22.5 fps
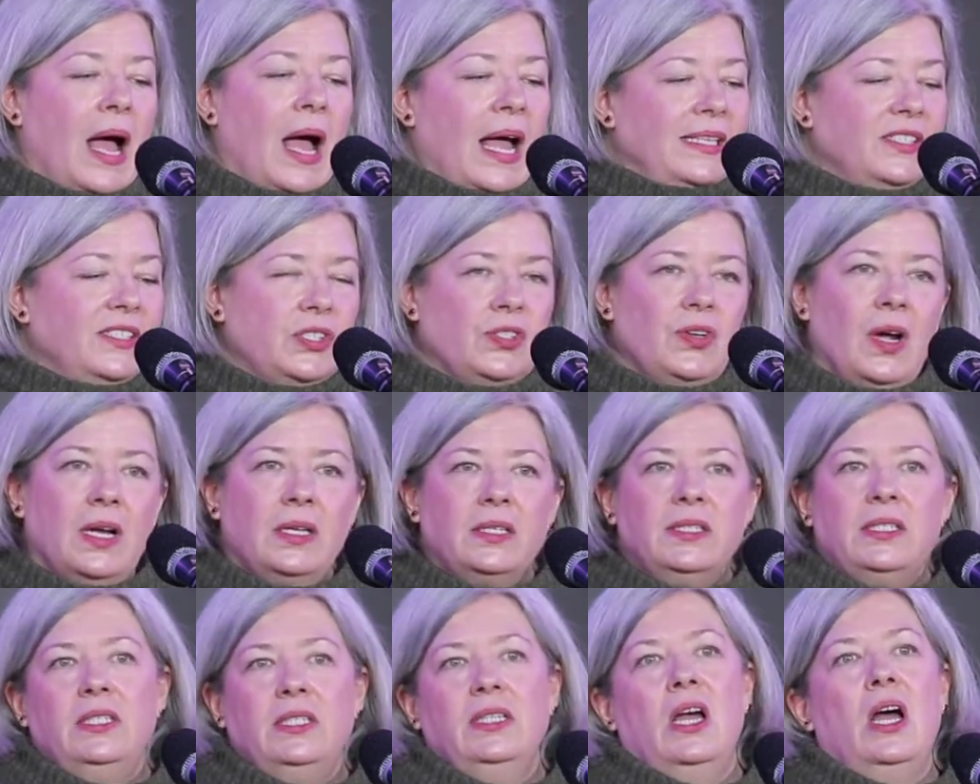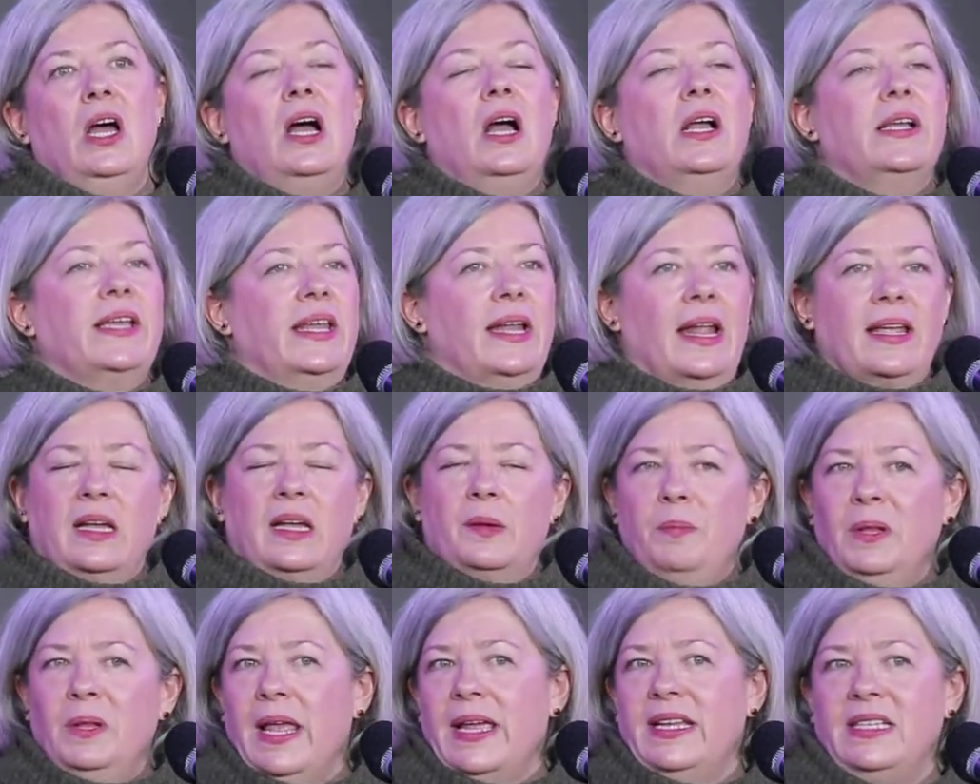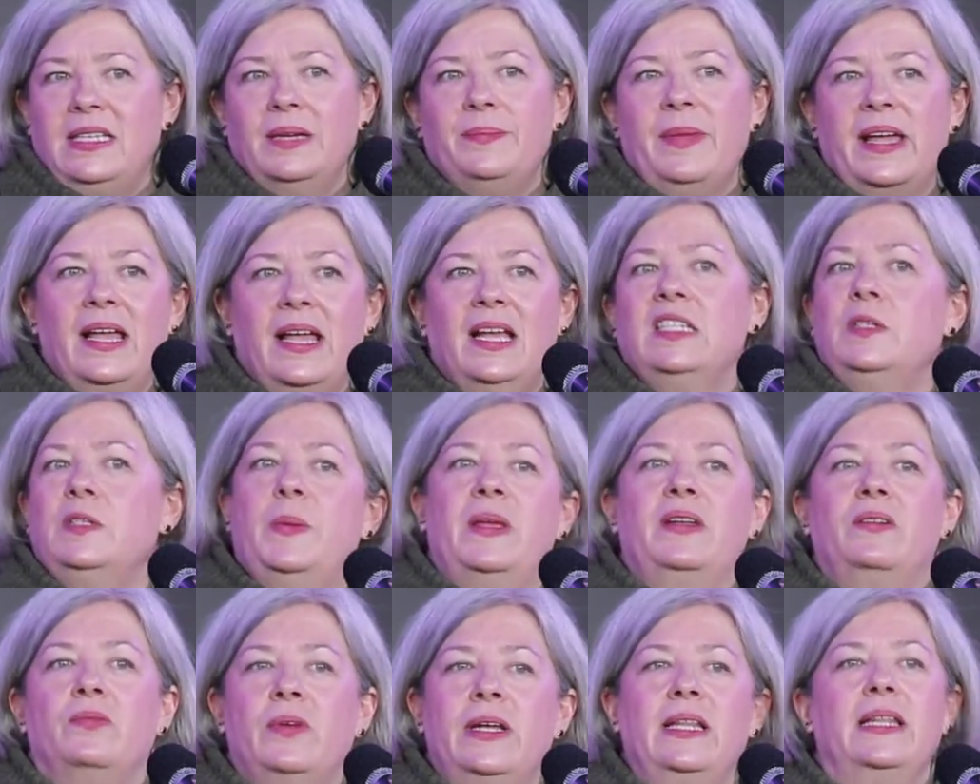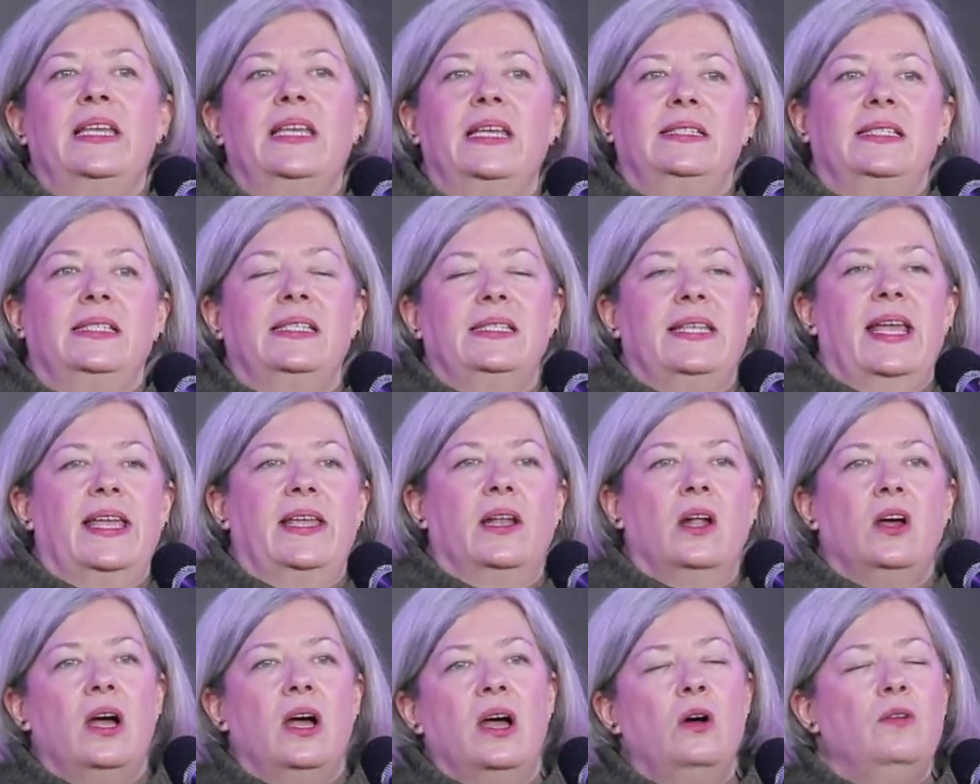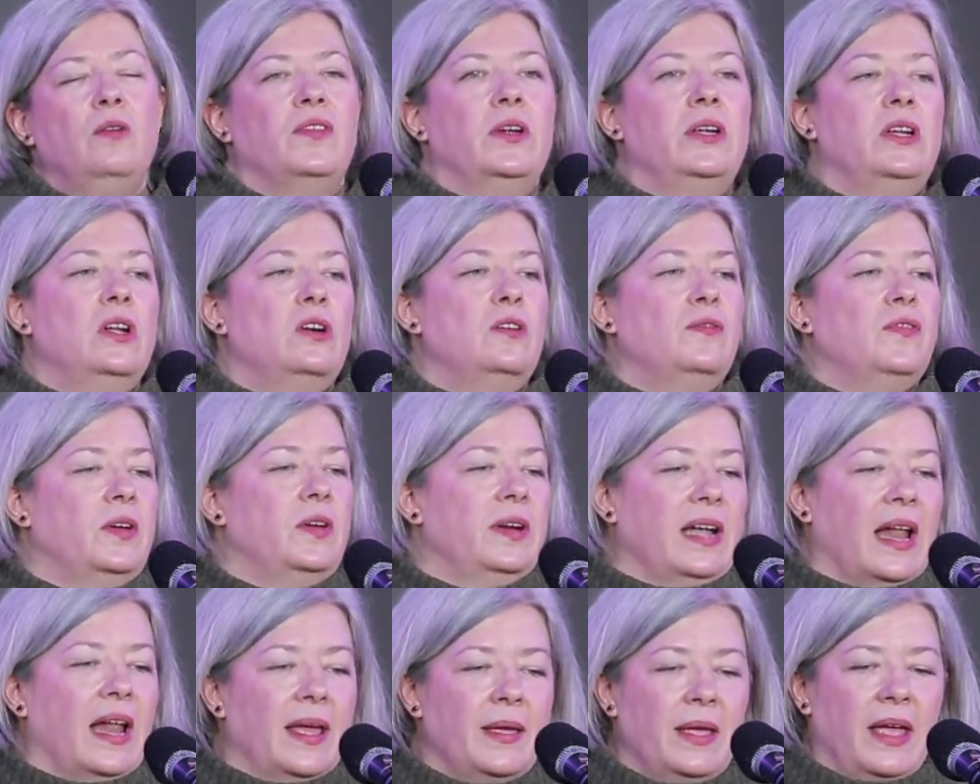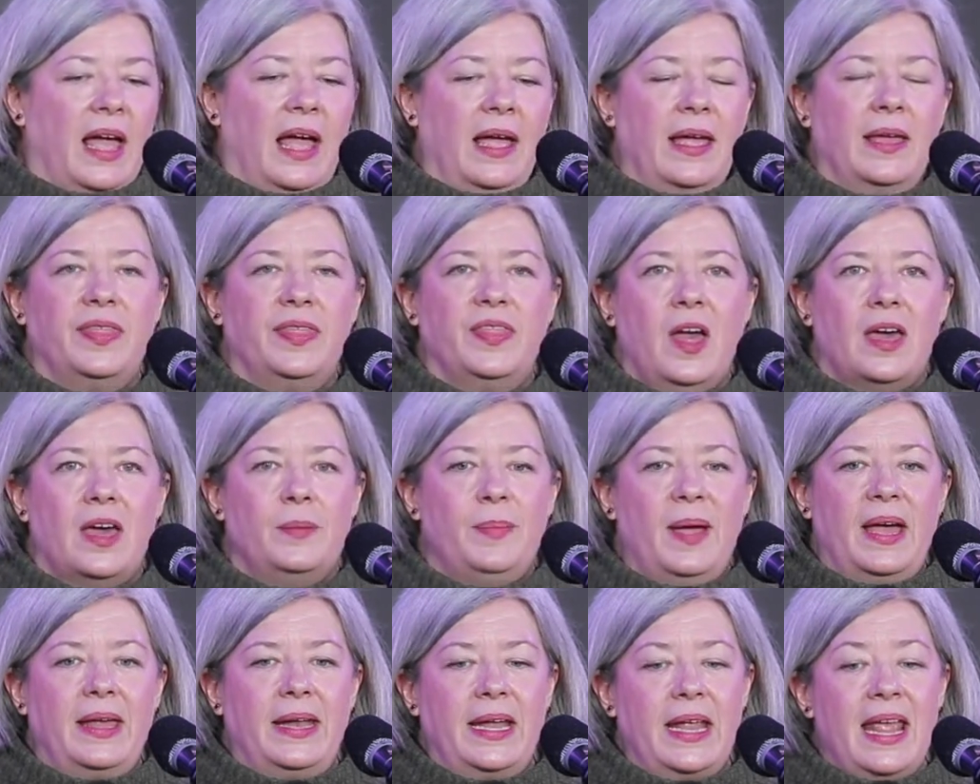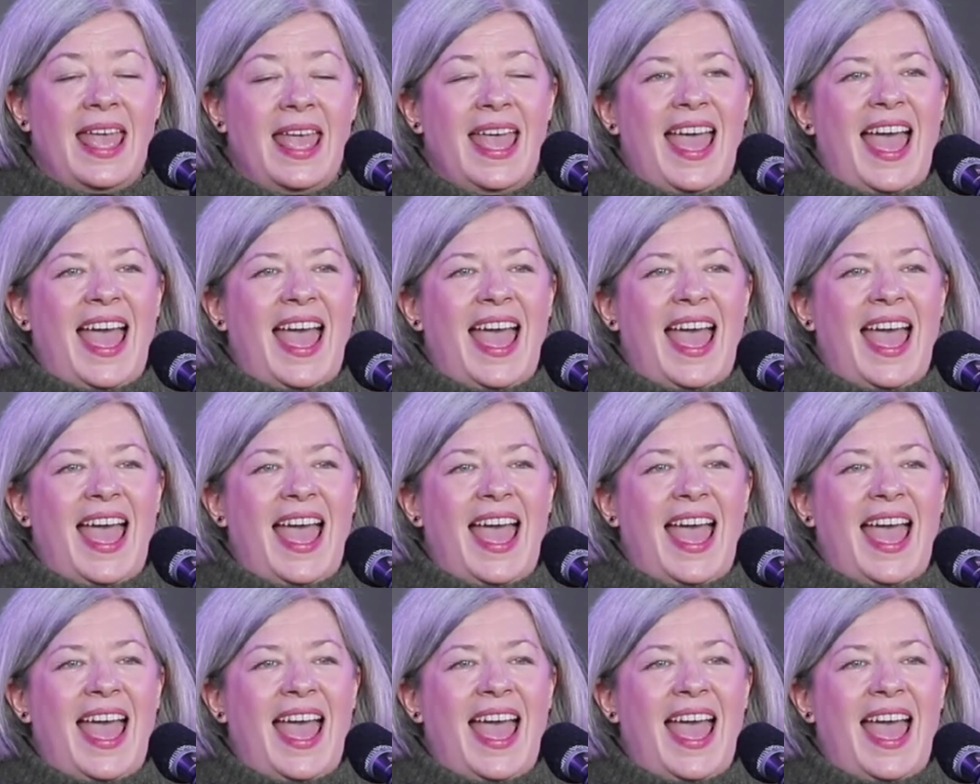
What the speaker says: I struggled along, and I complained to my husband. Really, he's a saint, over and over, and I thought about it.